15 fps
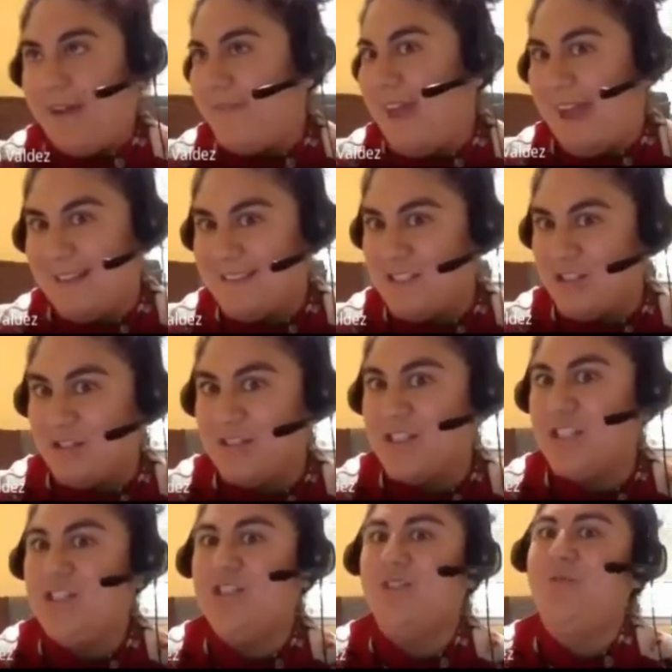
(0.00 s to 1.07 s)
that as adults
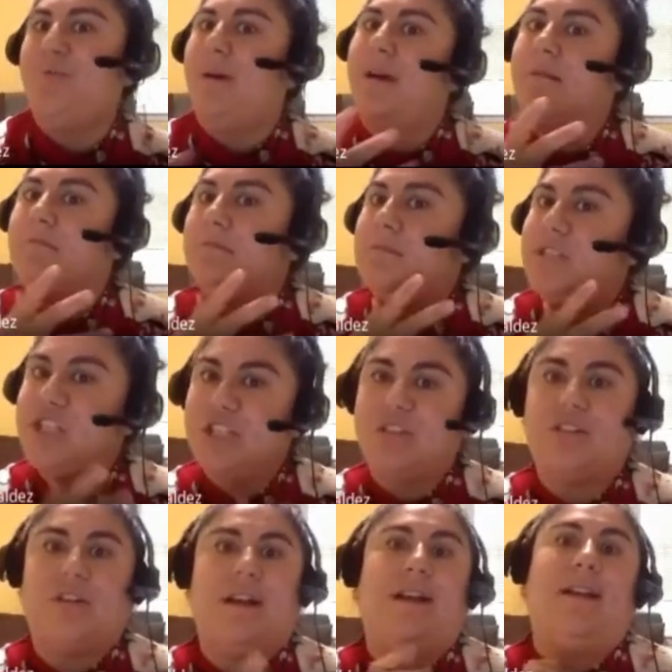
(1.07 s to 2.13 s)
too, but
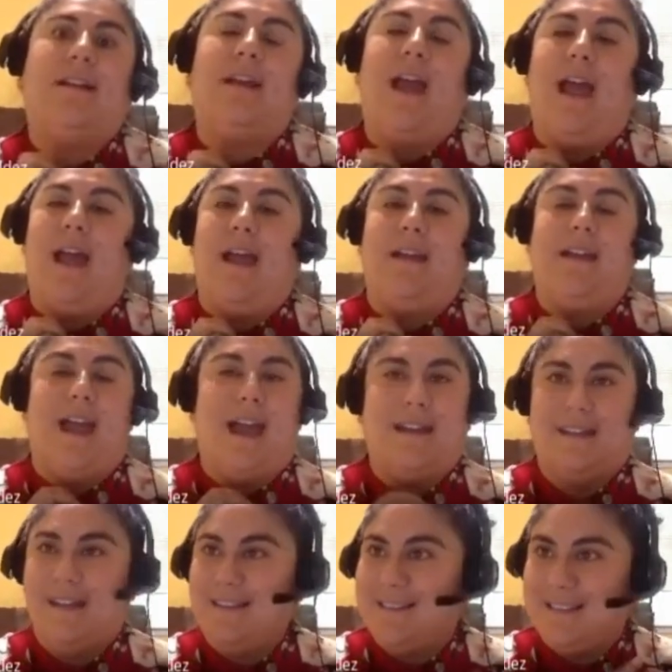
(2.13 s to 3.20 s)
children and
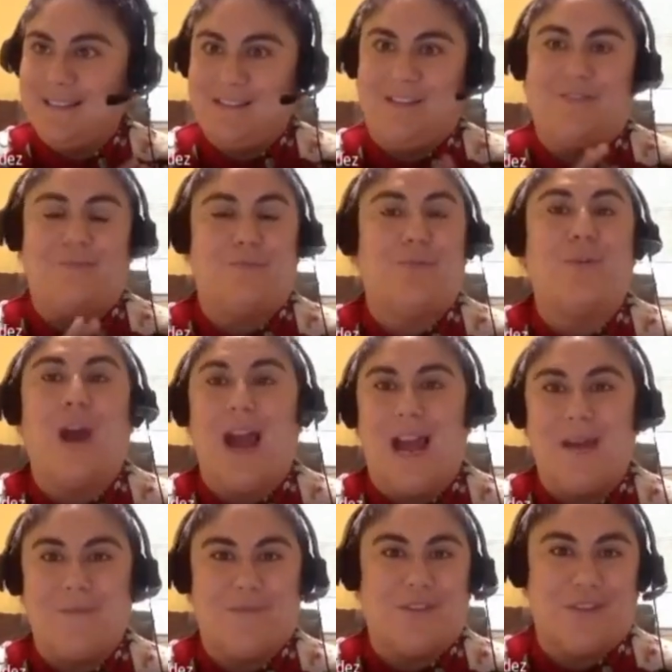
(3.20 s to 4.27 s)
adolescents are
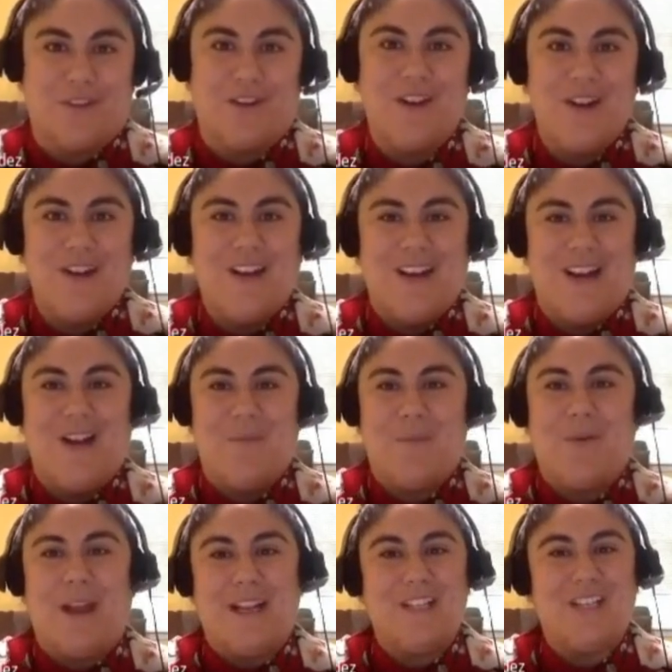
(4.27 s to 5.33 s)
prime for
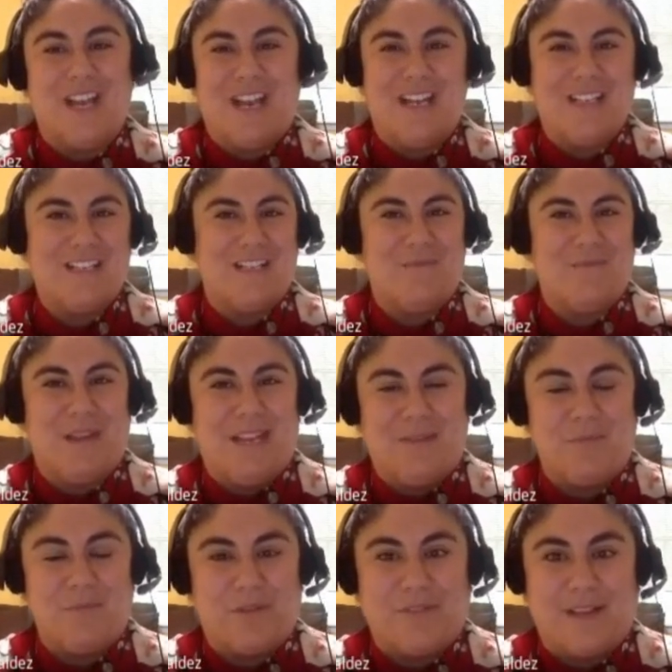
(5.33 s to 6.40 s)
brain change and
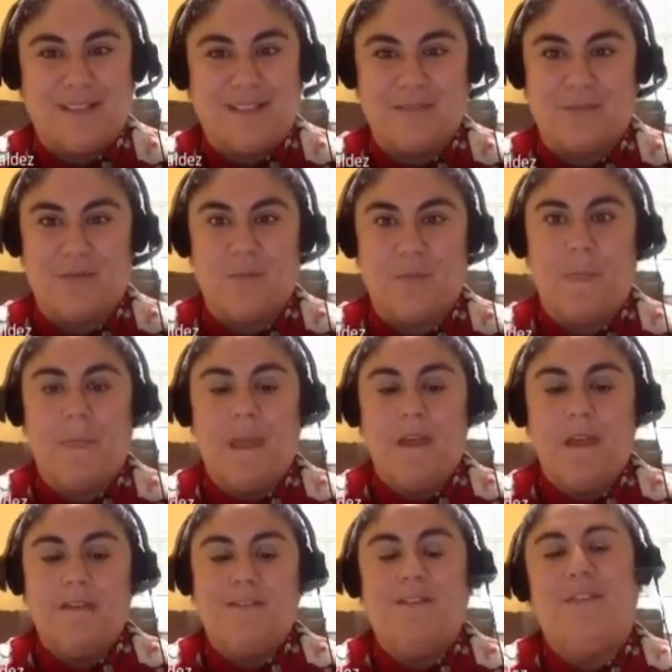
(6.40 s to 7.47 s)
being more flexible.
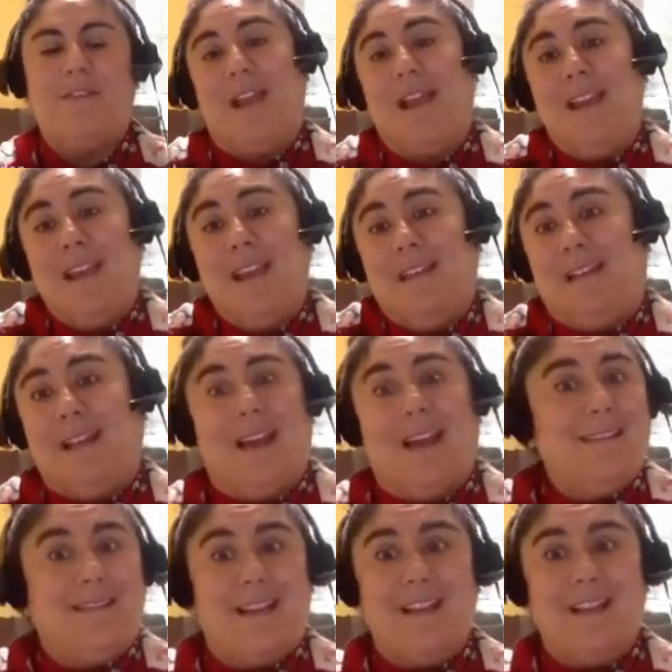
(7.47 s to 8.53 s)
So they need
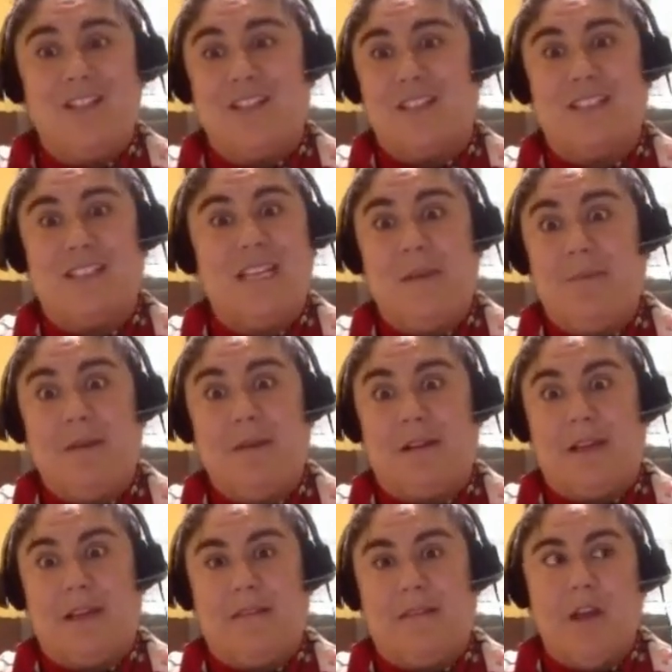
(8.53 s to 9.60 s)
less sessions
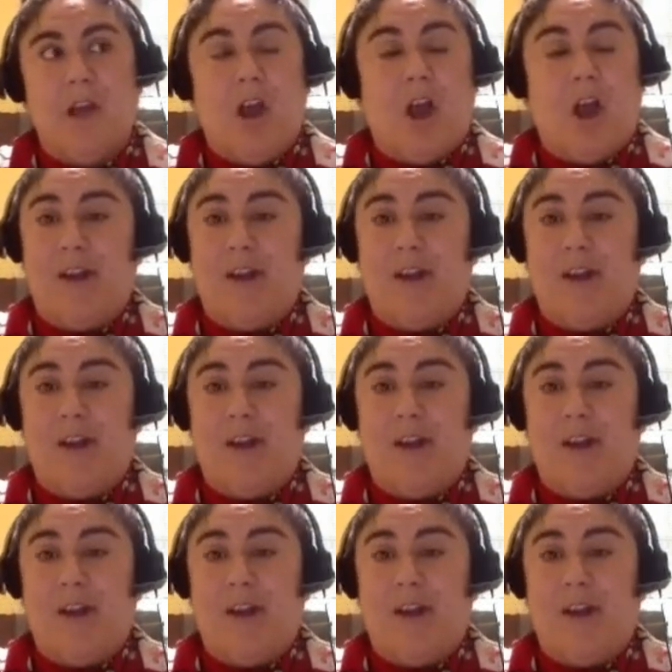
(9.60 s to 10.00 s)
typically. On